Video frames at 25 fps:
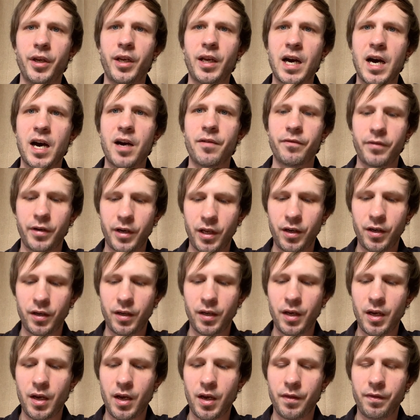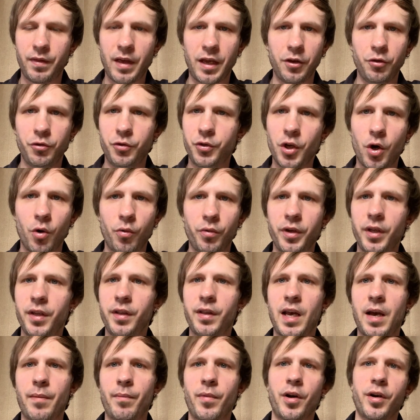confident that you don't need
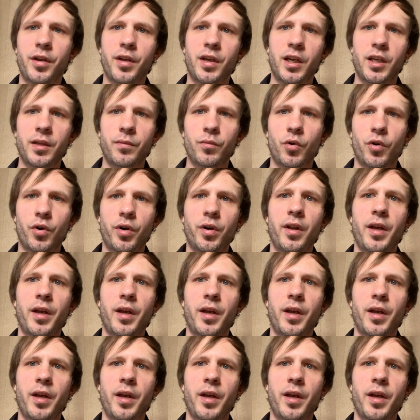that money anymore.